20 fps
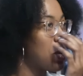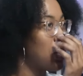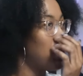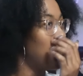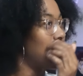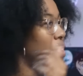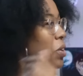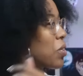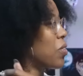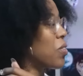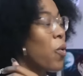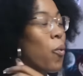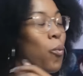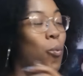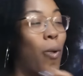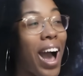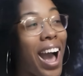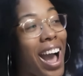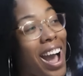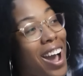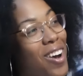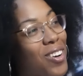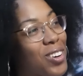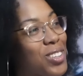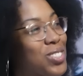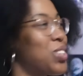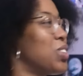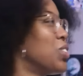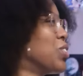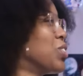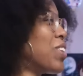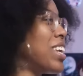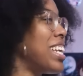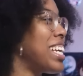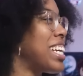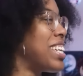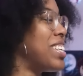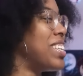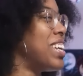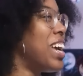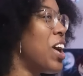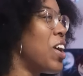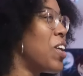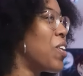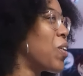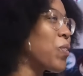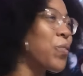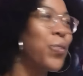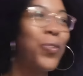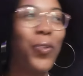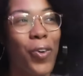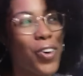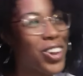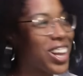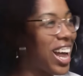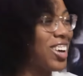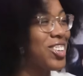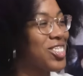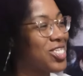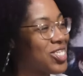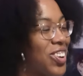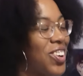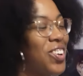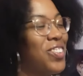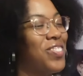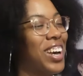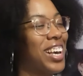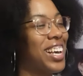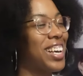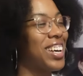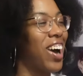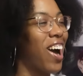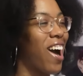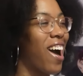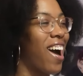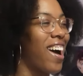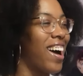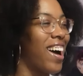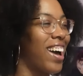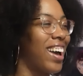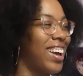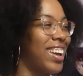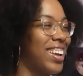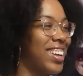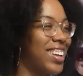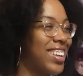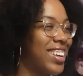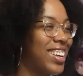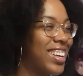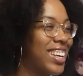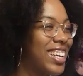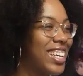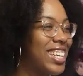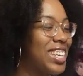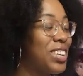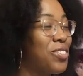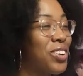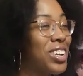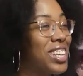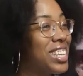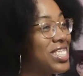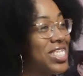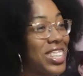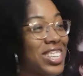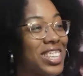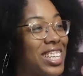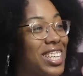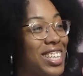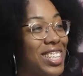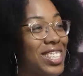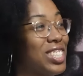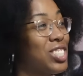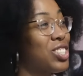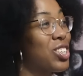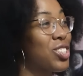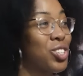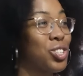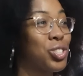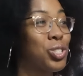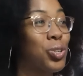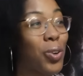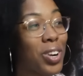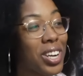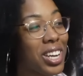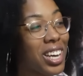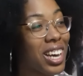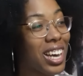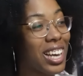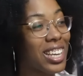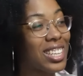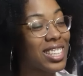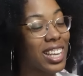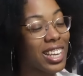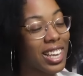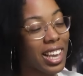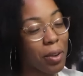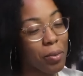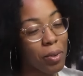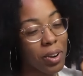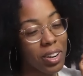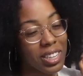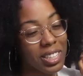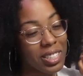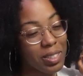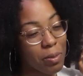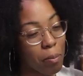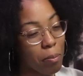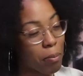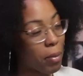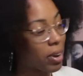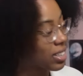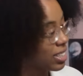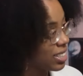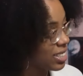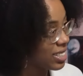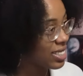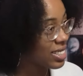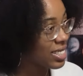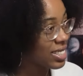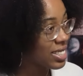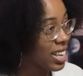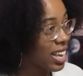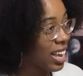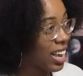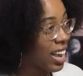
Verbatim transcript: You can, wow, so you already can rule out, oh my god. He really took the easy, he took the shortcut. He's like, get rid of these monkeys.